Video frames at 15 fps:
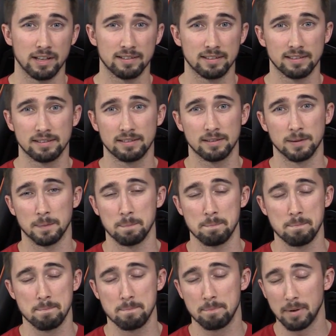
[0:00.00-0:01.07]
Is this the
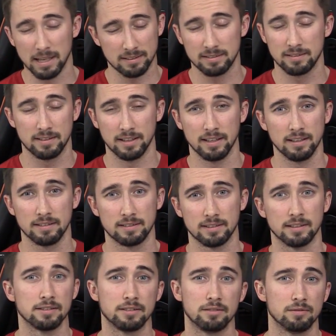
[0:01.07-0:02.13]
best thing
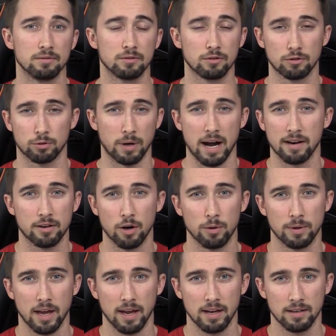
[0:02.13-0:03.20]
since crack
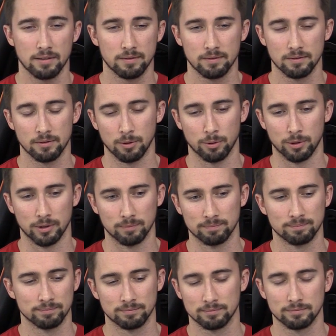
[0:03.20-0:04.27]
cocaine? Or
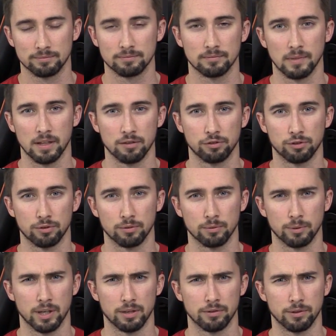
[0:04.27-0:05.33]
insert
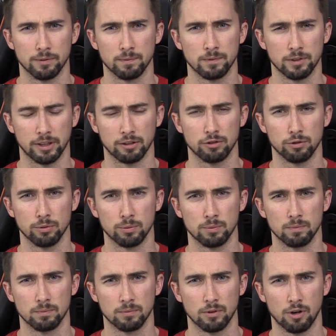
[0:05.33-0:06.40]
whatever you like to do
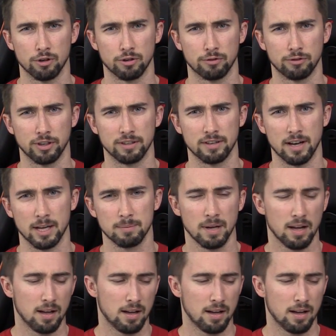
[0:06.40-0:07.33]
on your free time?